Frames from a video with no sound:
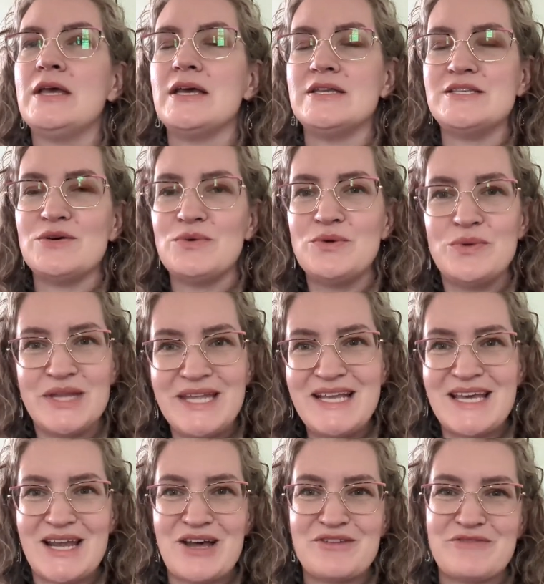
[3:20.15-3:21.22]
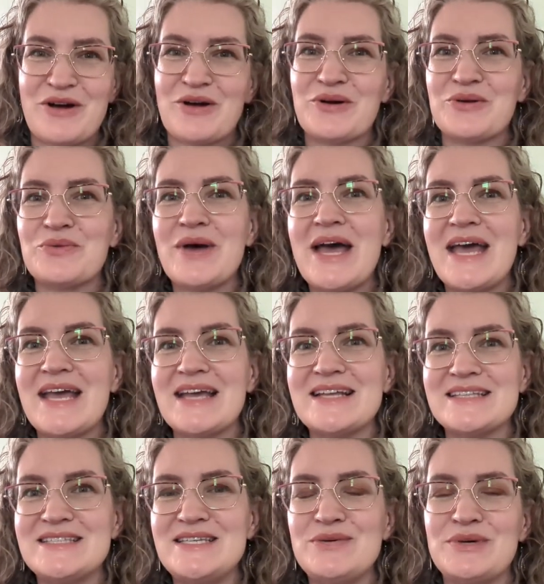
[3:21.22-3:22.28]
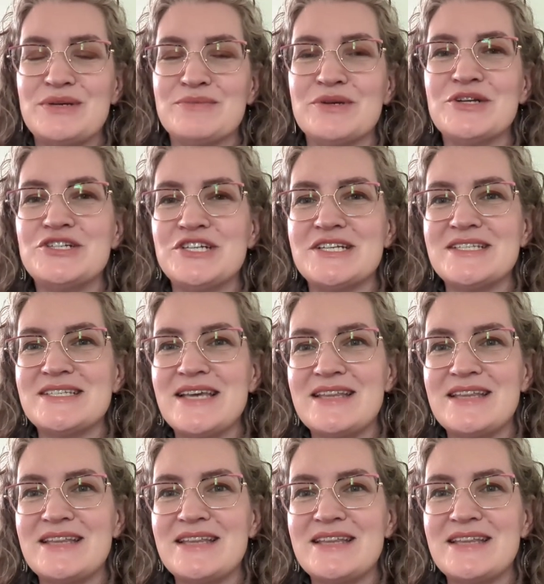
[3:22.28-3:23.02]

until we really get out of our own way and see what emerges.